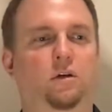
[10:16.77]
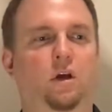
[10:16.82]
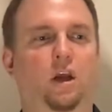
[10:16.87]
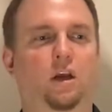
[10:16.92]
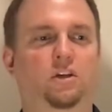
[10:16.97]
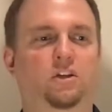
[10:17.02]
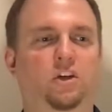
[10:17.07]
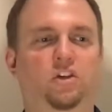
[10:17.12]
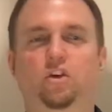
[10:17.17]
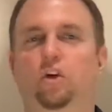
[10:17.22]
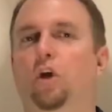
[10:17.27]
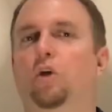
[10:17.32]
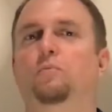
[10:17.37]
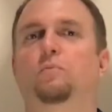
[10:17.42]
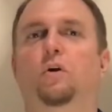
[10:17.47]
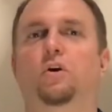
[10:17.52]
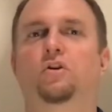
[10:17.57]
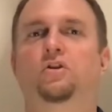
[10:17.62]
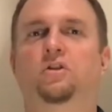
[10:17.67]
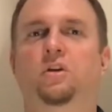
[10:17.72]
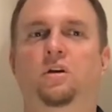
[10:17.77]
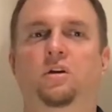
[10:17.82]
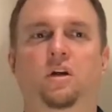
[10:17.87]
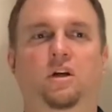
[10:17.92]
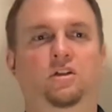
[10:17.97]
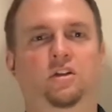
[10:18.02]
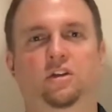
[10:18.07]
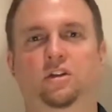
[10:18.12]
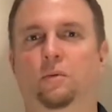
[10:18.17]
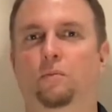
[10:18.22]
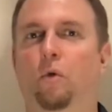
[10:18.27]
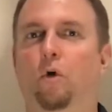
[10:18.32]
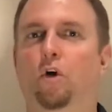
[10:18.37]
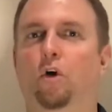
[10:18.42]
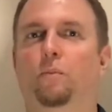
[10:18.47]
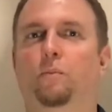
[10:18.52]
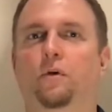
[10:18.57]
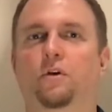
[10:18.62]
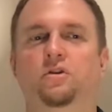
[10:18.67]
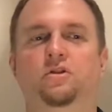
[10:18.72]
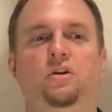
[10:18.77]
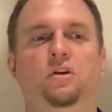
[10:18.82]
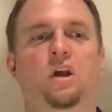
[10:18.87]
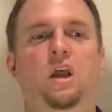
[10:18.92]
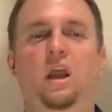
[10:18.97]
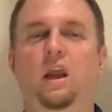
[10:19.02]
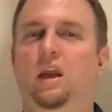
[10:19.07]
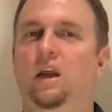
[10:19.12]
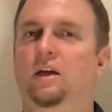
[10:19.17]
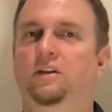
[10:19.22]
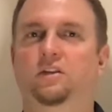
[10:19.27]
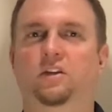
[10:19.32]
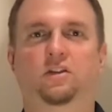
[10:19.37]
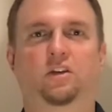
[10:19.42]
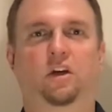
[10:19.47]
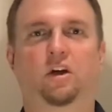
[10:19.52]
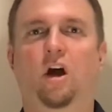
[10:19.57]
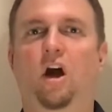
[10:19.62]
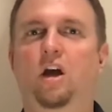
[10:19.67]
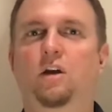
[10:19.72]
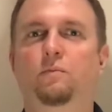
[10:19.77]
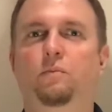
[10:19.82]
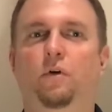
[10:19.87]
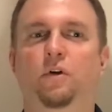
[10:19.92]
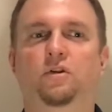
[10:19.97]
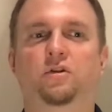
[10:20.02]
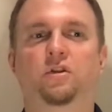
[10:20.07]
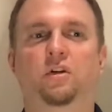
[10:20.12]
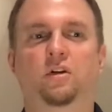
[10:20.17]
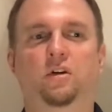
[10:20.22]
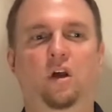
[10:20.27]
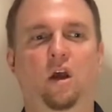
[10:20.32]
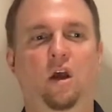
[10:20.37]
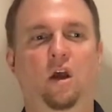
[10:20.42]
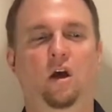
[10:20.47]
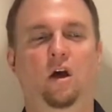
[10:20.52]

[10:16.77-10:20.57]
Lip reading: Is this a good person? Is this a moral person? Is this a kind person?